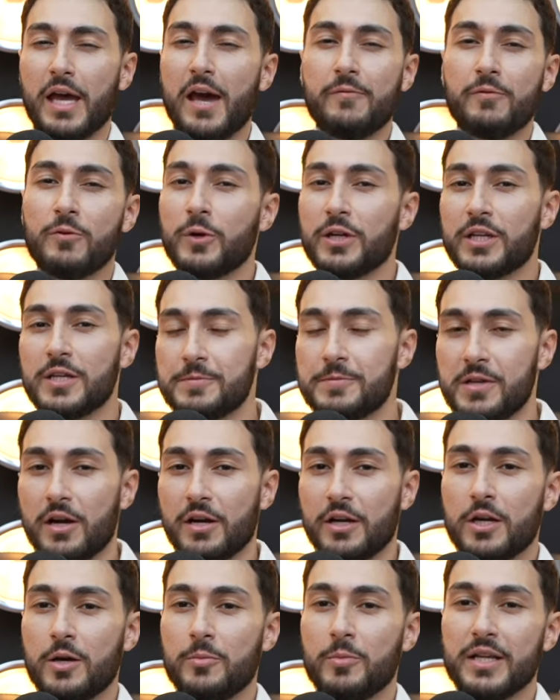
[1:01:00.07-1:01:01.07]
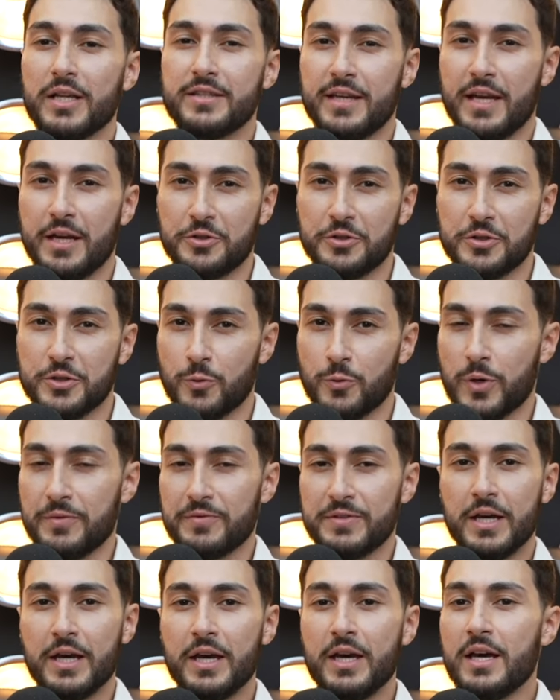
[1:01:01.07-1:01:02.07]
everyone keeps talking about taylor
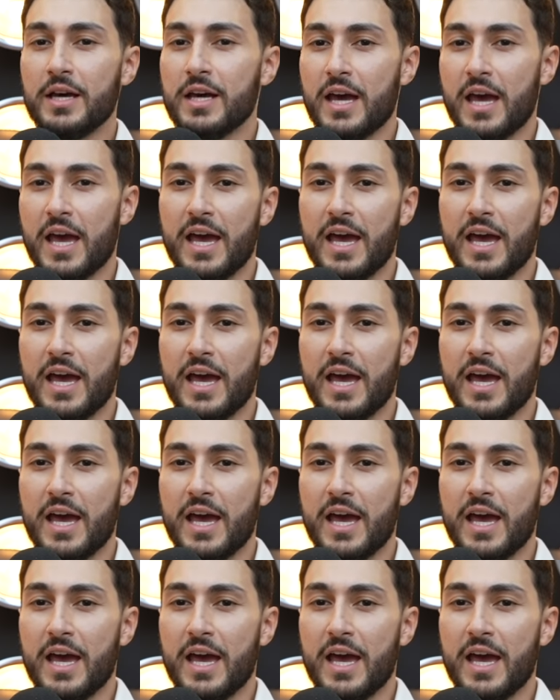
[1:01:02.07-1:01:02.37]
swift mm-hmm.